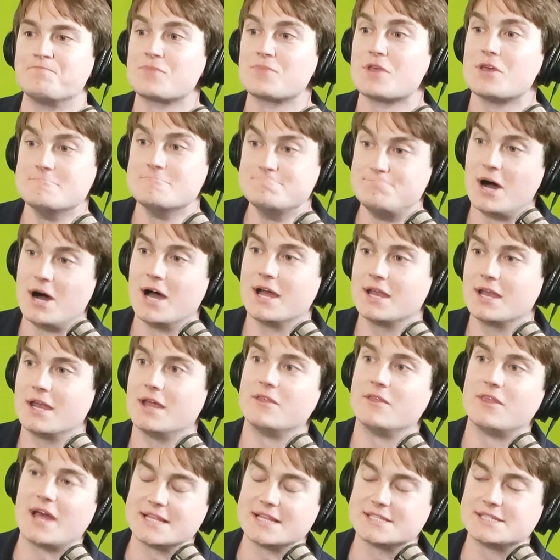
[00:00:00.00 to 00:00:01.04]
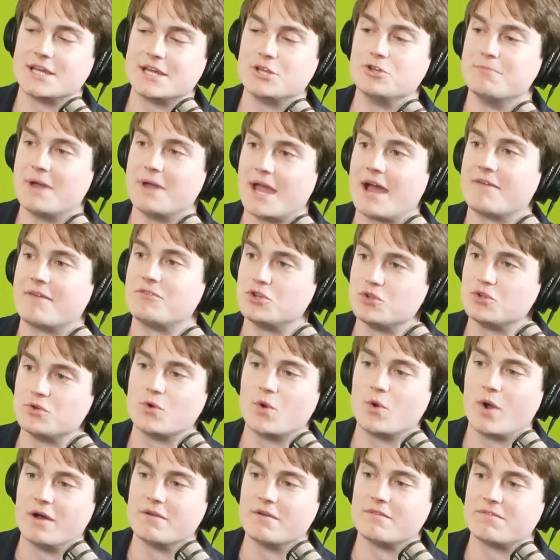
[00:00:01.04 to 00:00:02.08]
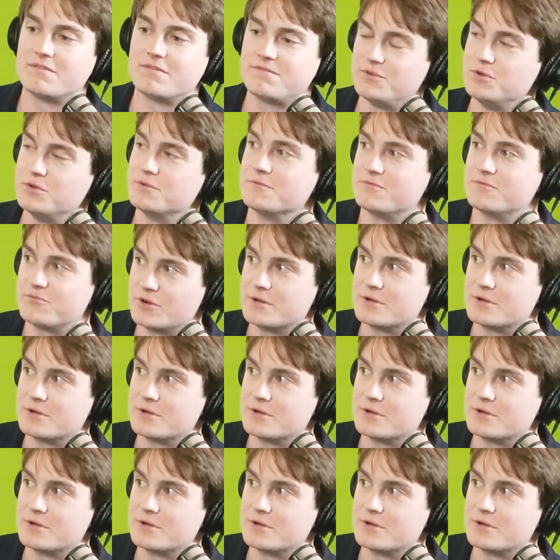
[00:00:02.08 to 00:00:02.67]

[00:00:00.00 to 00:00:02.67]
But that said, you may have to do a few free